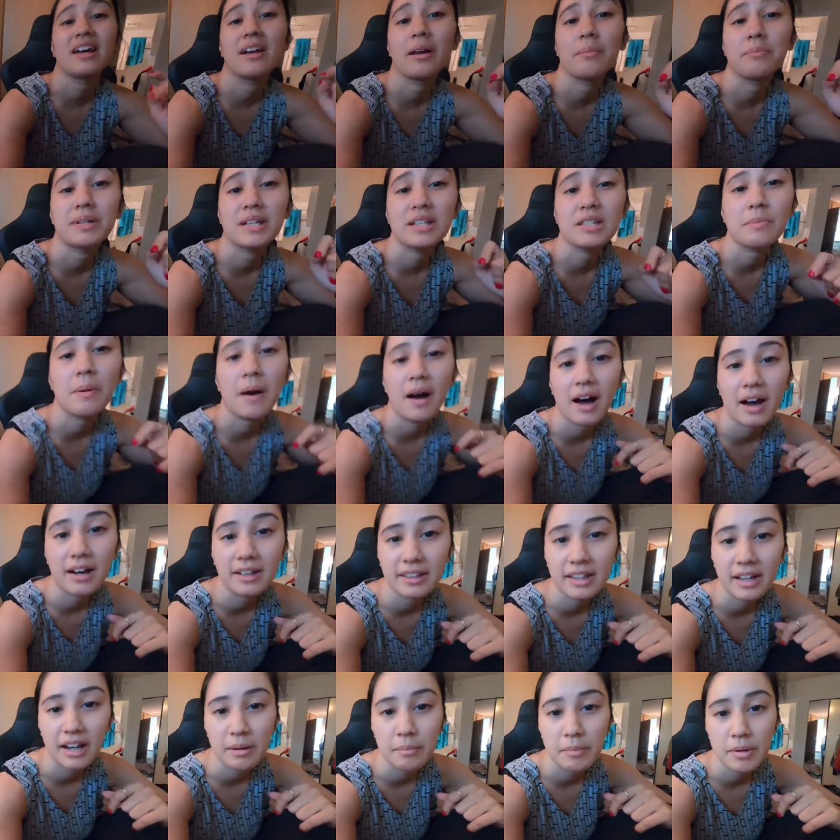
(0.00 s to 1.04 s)
updates
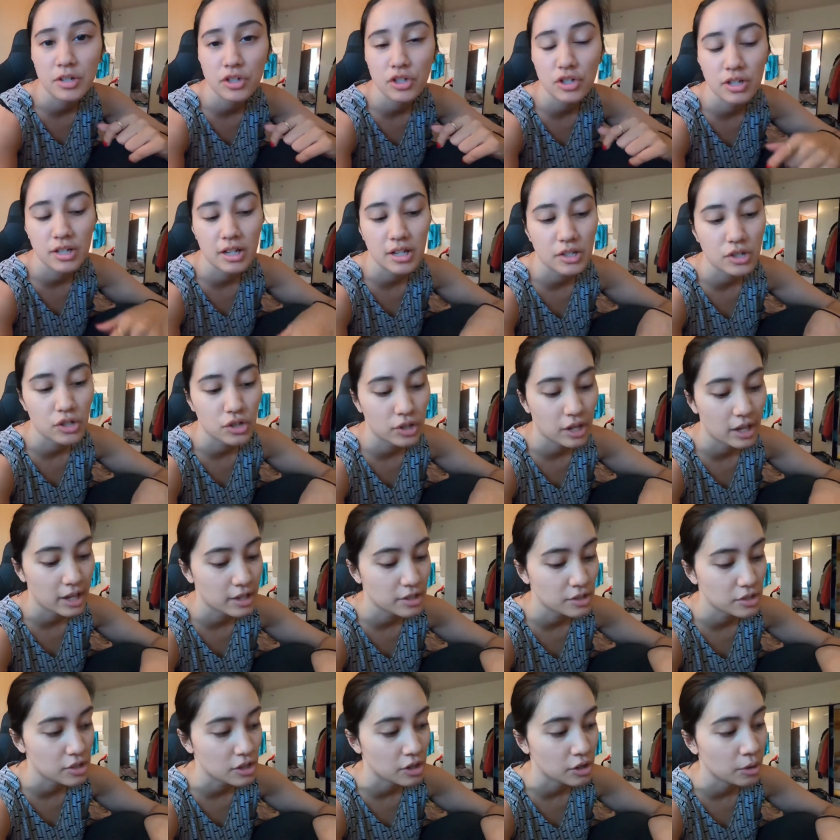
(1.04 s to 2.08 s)
behind, like I mentioned
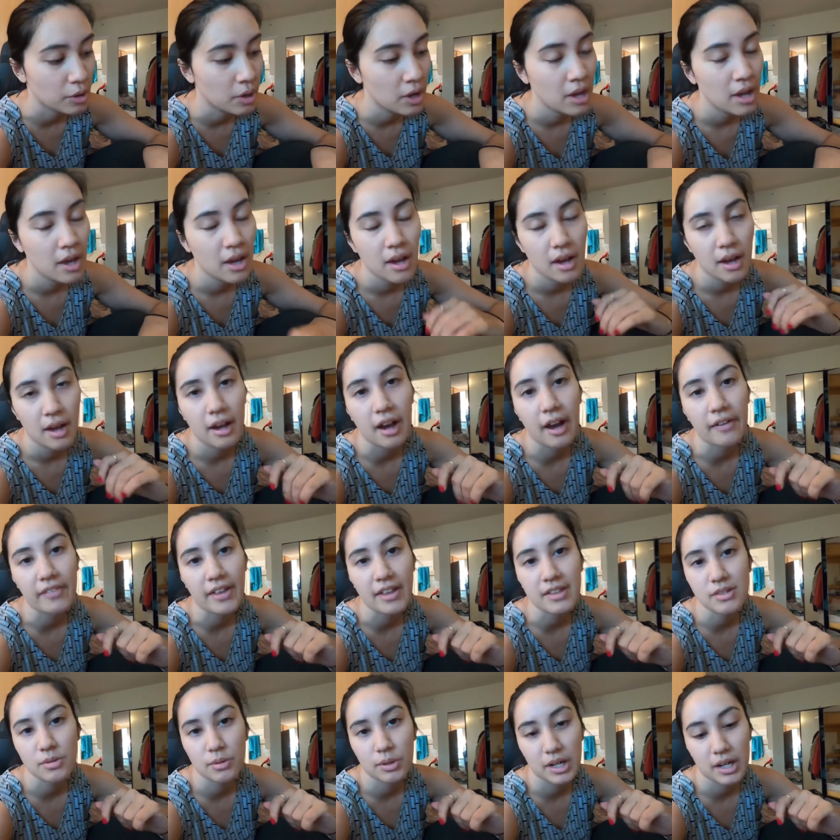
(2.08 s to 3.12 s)
yesterday, so got
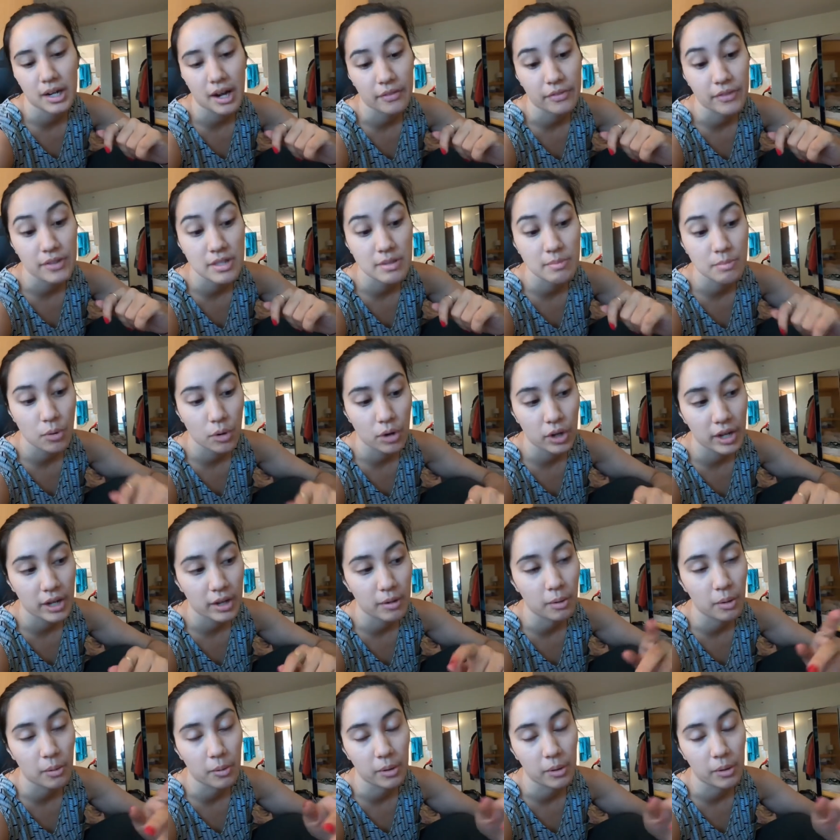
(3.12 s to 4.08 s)
that sorted out this morning while